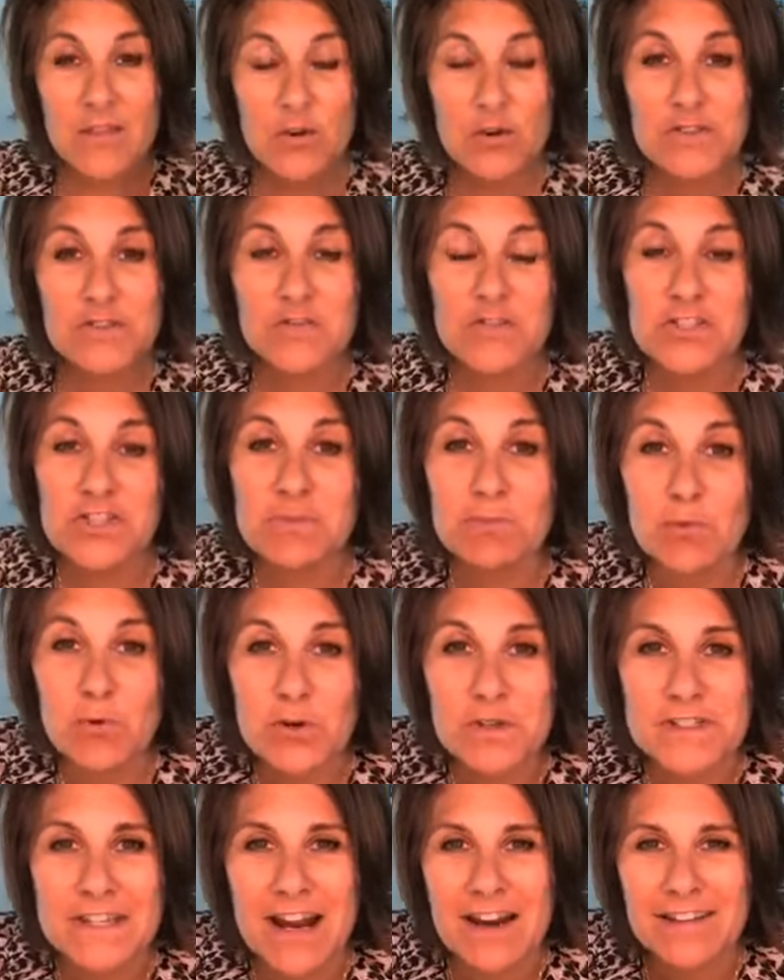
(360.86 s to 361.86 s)
Those vision
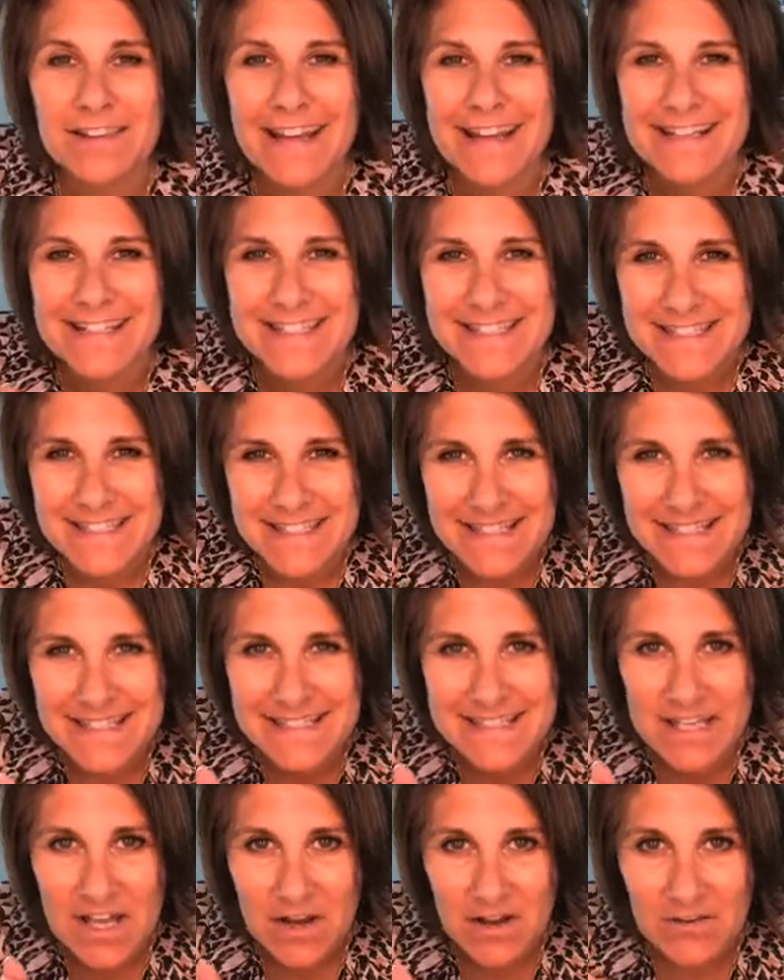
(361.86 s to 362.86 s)
boards are like
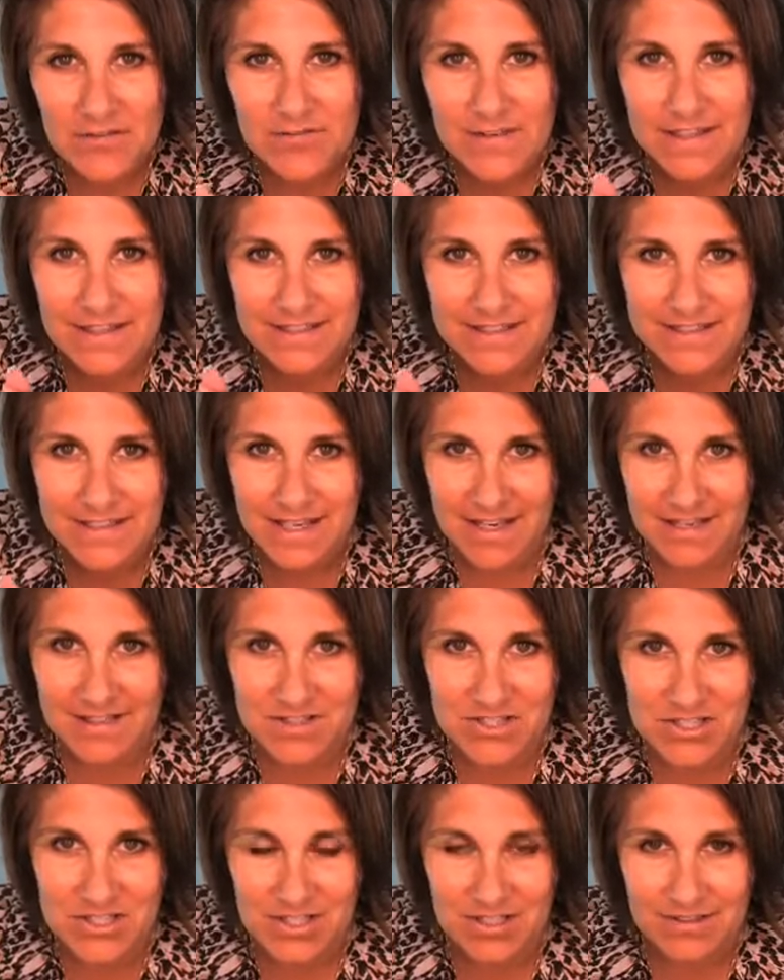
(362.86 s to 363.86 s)
seeds of
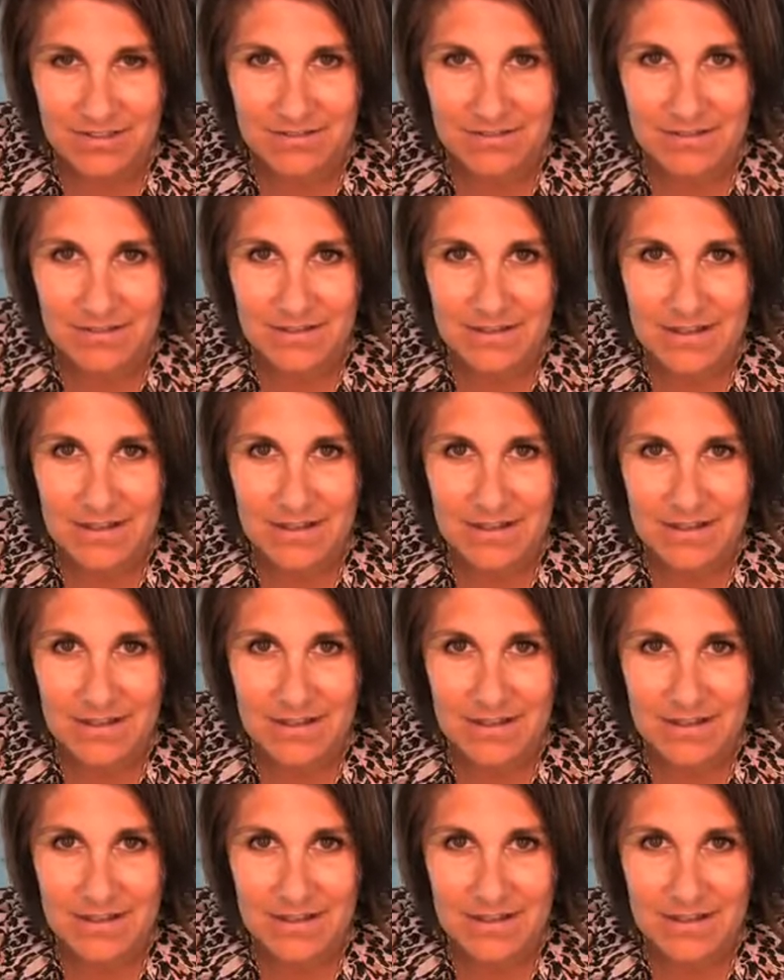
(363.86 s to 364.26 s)
intention.